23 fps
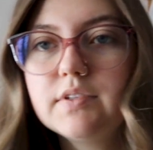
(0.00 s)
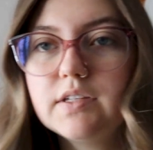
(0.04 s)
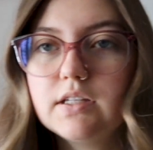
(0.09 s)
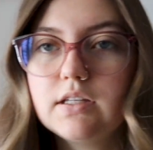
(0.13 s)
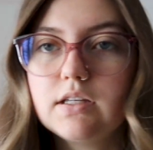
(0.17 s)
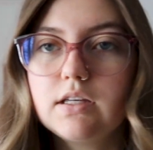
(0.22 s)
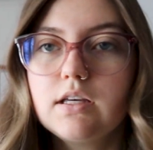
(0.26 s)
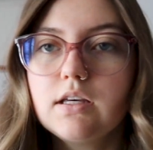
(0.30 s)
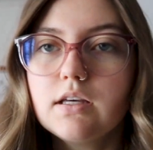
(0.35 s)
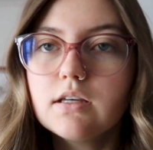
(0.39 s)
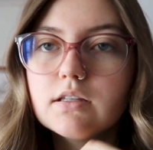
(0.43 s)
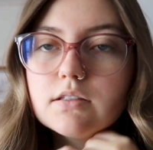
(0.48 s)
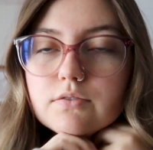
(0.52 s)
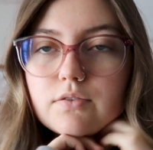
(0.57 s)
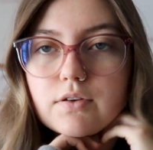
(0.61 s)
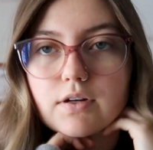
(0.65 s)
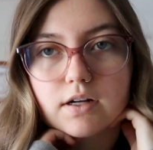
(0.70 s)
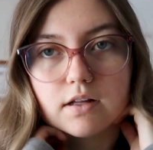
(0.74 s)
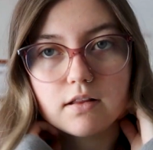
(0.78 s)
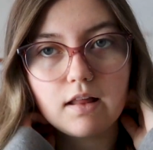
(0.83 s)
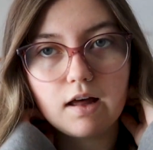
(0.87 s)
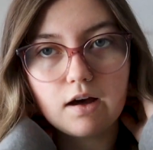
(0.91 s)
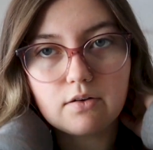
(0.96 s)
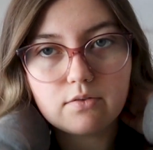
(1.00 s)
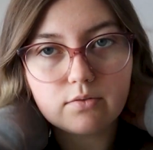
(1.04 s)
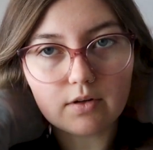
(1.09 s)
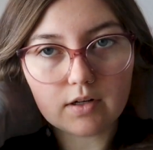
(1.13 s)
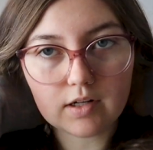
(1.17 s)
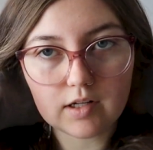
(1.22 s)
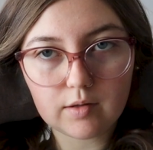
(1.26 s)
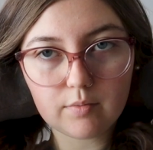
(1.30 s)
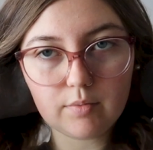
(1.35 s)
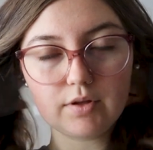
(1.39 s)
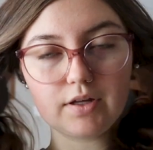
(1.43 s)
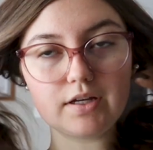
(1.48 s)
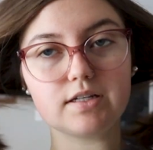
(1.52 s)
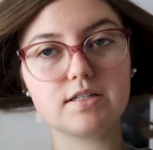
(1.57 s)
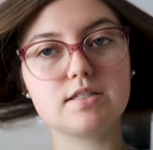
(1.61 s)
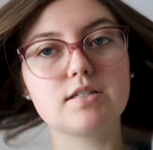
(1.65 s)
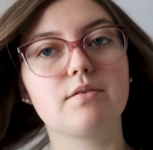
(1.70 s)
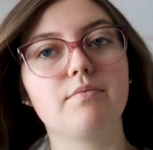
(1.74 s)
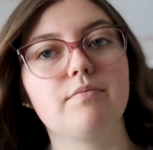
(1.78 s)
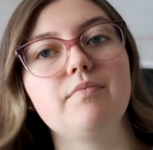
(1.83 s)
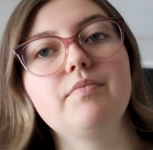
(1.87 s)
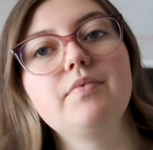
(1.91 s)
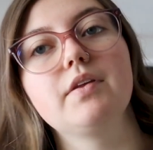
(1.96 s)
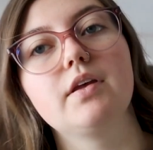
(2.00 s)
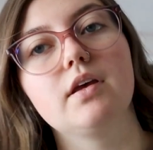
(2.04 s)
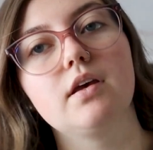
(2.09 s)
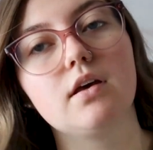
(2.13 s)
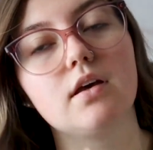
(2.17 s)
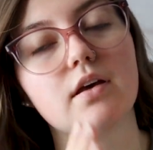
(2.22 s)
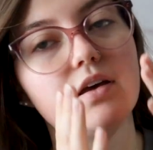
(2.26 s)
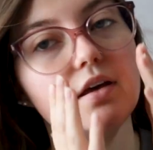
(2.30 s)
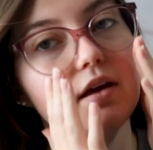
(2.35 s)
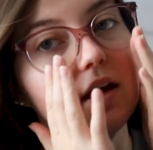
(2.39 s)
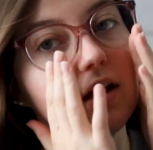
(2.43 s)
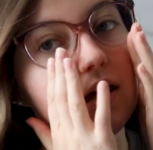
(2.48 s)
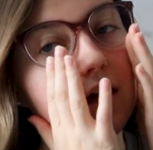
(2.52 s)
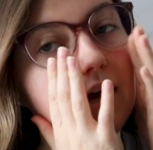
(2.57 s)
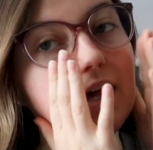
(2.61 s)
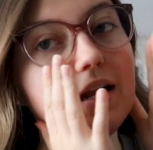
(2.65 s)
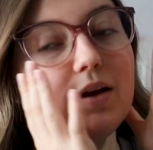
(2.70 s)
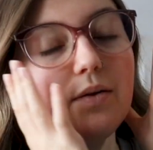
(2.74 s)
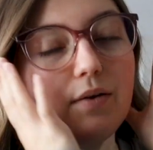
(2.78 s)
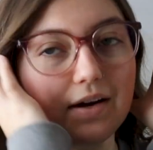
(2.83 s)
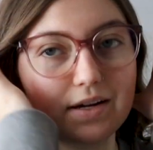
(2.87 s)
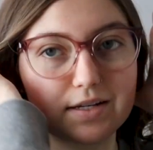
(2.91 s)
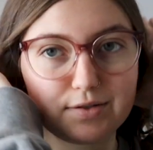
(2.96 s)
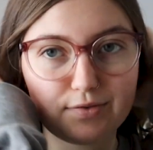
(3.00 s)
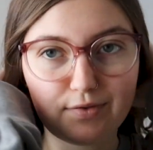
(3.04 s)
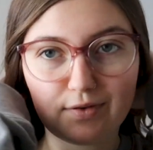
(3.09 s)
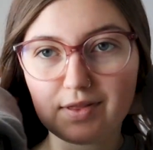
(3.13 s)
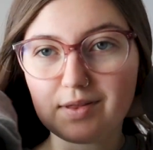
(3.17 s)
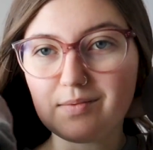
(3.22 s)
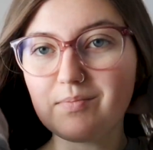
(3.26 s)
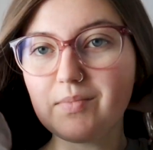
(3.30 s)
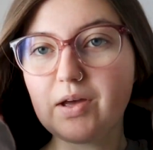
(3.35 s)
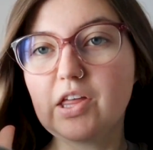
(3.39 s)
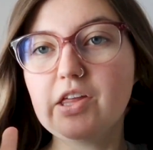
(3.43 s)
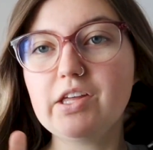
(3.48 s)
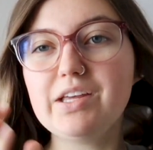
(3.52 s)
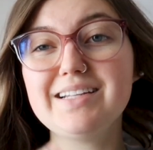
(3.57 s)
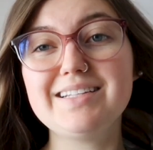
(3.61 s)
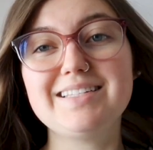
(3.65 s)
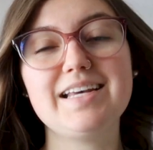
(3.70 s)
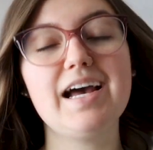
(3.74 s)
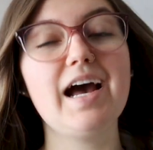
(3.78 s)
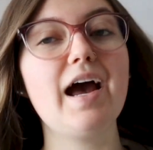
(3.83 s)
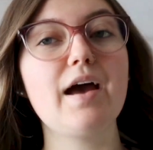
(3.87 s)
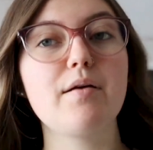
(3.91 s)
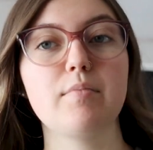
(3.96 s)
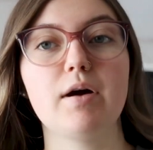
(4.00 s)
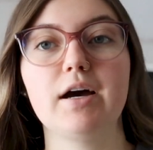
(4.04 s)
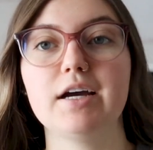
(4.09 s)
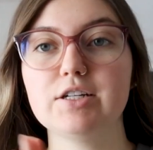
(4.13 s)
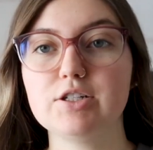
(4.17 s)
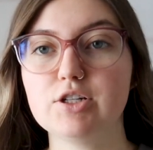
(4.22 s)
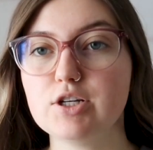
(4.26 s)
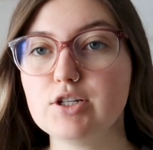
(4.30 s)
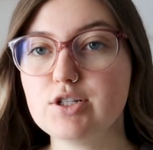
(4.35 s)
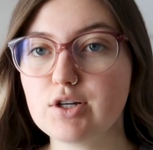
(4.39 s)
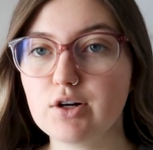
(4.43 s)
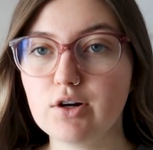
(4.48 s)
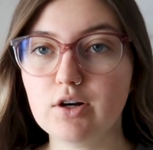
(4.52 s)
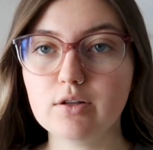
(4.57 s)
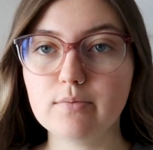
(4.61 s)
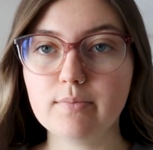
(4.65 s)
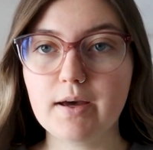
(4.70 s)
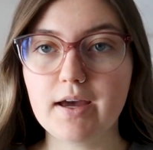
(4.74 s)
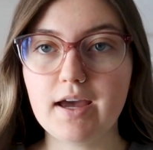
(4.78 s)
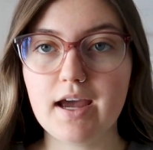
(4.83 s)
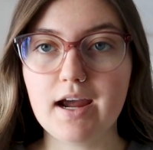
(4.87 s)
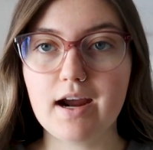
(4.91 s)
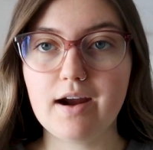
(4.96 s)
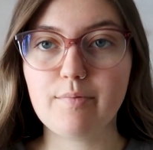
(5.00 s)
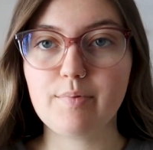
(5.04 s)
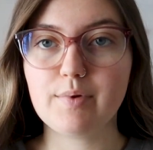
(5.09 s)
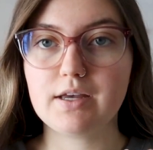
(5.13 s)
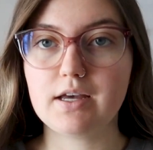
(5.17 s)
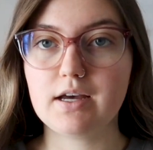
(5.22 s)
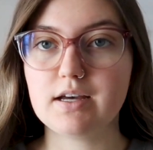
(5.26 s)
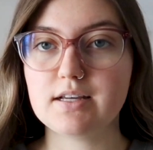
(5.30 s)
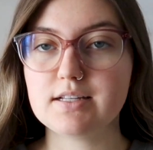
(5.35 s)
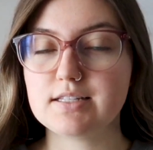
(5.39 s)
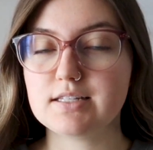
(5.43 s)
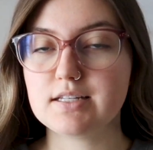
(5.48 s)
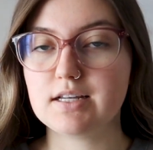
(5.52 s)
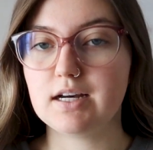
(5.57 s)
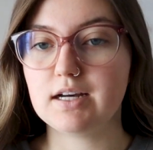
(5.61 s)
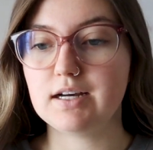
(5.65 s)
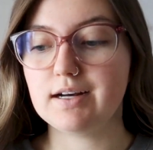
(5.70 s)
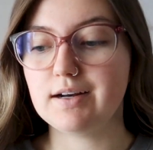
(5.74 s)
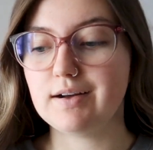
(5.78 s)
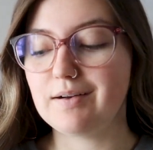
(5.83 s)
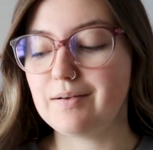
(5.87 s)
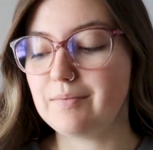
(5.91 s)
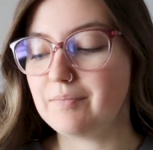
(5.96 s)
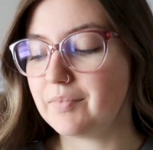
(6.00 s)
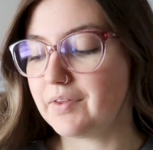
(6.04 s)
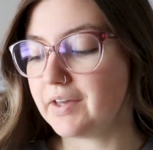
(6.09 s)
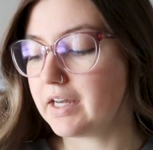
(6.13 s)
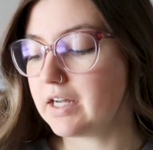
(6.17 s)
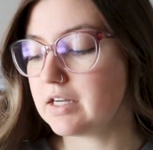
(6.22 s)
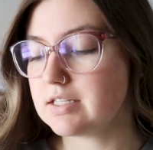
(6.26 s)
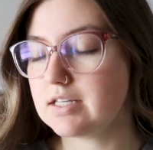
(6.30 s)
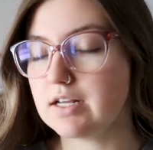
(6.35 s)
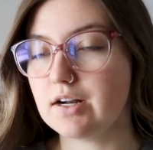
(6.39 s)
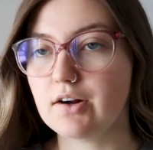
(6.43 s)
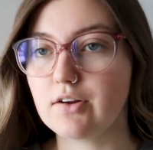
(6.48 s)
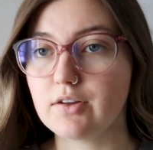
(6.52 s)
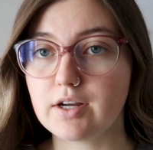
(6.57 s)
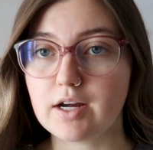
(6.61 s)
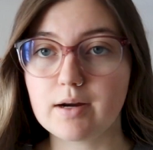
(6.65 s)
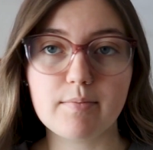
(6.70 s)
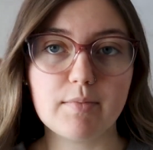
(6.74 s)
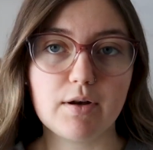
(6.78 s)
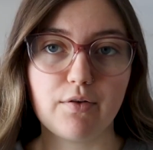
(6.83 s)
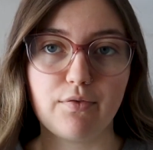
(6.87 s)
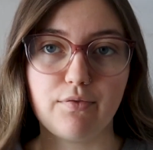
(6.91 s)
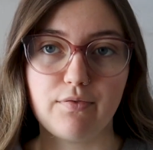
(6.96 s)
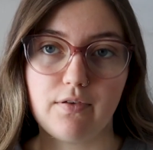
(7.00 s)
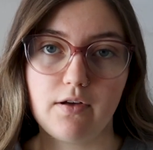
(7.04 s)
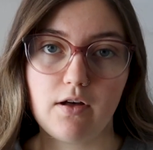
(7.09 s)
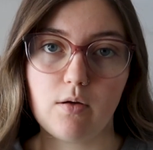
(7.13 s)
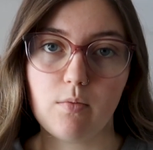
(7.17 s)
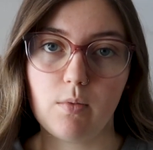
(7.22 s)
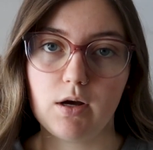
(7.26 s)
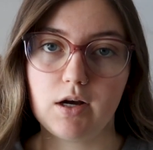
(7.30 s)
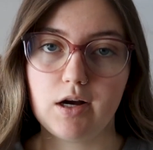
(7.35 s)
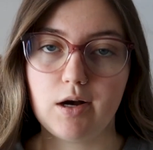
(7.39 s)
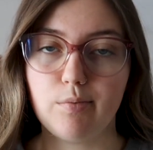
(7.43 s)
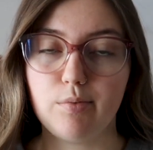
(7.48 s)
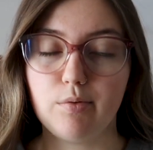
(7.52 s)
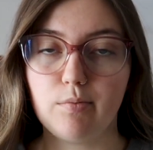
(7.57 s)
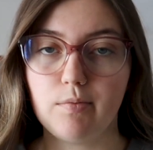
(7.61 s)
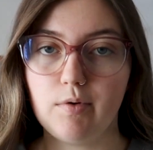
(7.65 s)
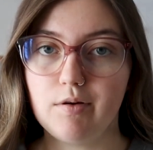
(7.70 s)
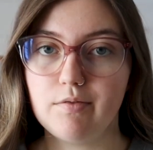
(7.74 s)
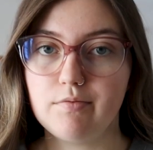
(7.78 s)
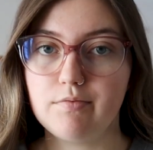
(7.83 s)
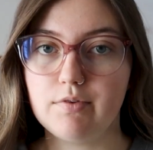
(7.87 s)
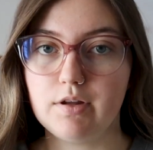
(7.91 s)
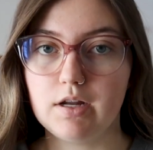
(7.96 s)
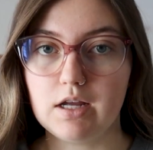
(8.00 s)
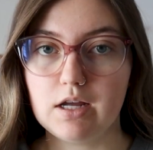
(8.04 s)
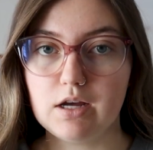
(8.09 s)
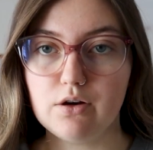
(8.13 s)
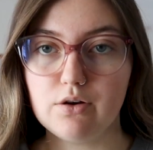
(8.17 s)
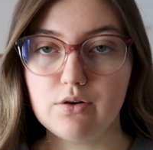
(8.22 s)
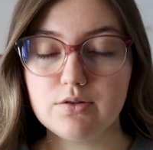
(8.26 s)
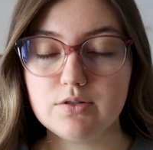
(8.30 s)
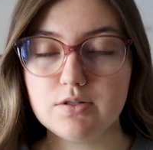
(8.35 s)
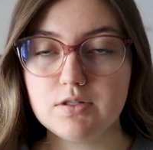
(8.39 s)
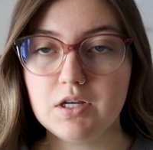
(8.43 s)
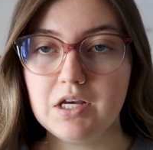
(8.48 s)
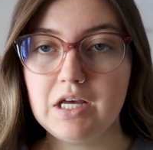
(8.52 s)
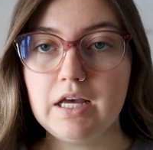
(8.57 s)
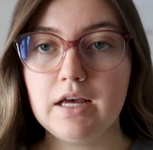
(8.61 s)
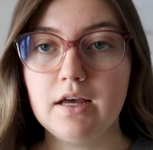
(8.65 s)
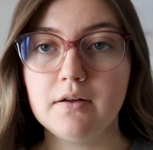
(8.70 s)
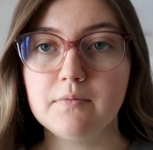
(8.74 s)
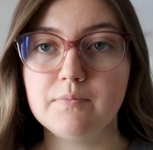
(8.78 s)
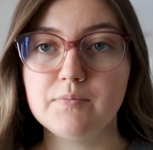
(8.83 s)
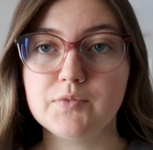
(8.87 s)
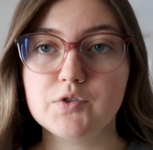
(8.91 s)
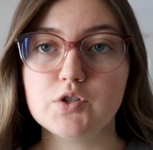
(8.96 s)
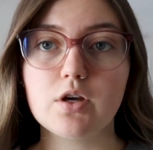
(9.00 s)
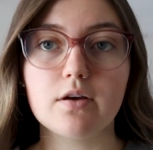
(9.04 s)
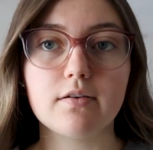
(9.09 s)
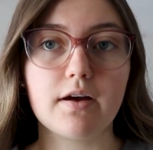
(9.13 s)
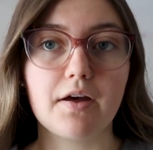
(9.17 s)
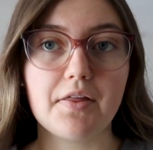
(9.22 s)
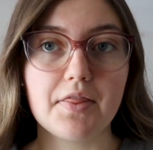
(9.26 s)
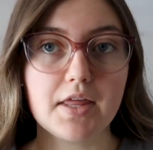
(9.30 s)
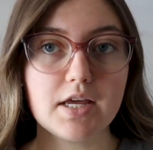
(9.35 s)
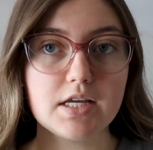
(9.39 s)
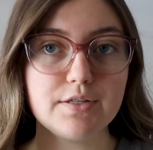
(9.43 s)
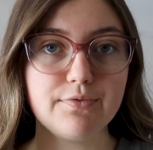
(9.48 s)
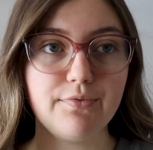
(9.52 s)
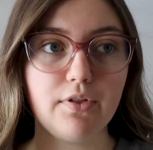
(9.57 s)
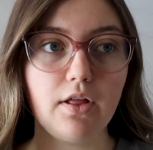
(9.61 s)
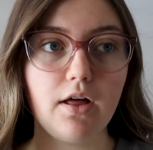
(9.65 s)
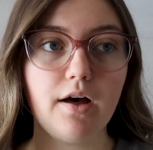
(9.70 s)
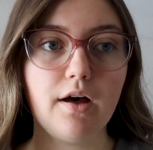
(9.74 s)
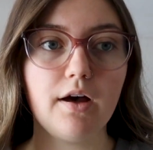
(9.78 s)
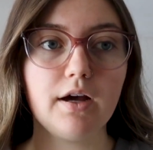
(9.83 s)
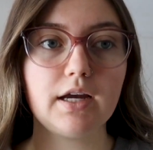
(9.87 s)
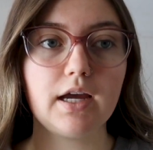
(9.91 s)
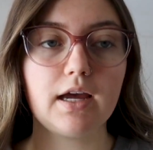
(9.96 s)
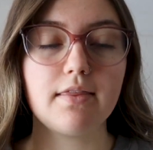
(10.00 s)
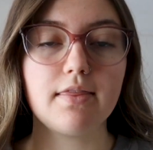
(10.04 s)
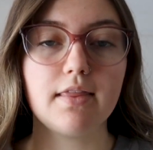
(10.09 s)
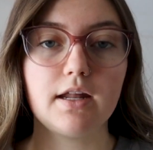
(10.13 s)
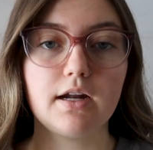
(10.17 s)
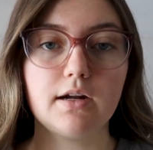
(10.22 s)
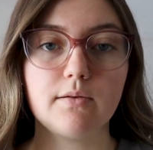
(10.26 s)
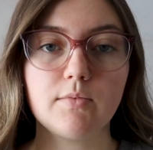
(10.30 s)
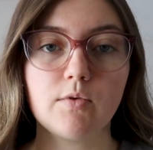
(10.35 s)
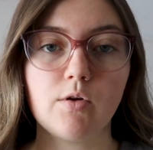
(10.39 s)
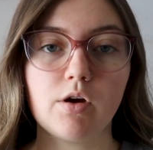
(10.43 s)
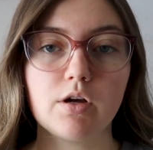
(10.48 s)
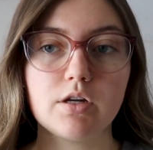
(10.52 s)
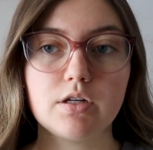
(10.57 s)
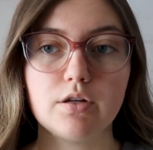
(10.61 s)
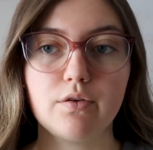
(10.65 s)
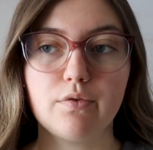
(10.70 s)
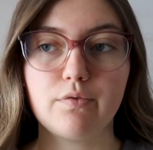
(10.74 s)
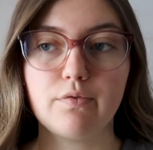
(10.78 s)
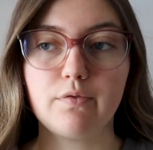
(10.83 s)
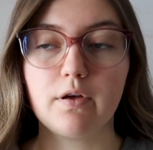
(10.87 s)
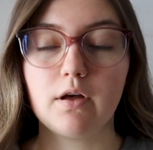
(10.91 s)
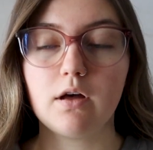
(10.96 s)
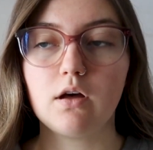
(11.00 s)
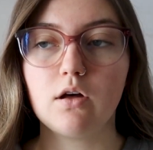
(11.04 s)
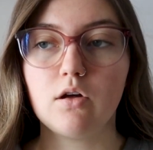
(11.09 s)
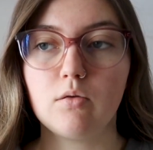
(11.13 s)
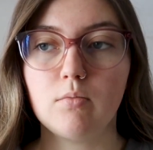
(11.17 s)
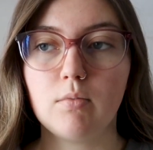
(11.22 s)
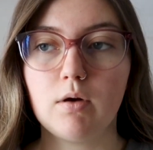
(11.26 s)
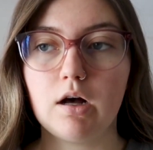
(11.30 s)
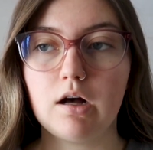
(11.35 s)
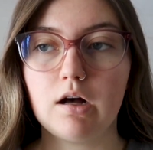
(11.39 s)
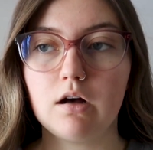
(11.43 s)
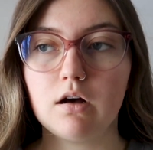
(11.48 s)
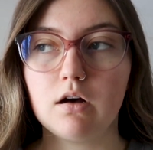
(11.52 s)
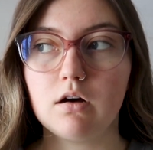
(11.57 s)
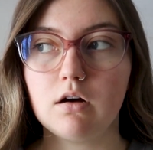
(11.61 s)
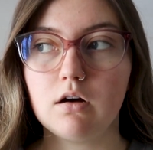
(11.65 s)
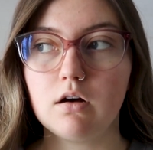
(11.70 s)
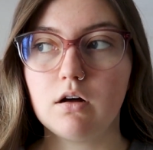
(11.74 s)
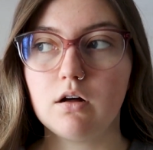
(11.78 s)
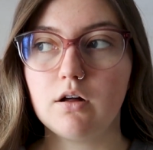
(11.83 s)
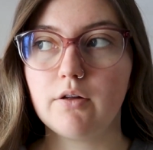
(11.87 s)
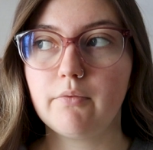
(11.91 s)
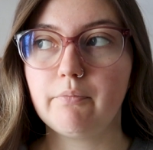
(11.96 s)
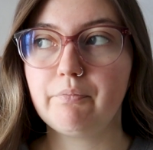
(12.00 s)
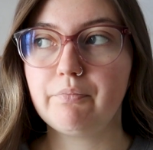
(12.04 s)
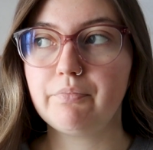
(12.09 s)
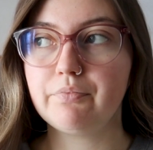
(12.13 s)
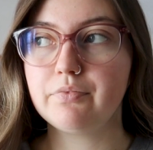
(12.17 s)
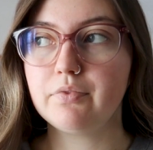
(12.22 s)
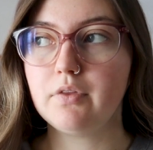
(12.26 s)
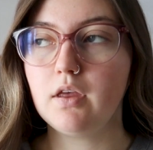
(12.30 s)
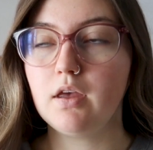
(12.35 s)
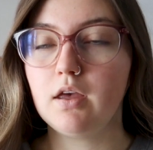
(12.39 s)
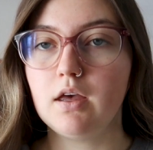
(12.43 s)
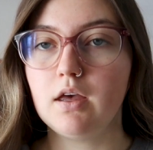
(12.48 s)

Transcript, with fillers: He's very loud when he plays. Anyways, for the millionth time, I just curled my hair because, um, like I said earlier, I'm gonna film a couple more videos. So I got this vlog, and then I'm going to film um,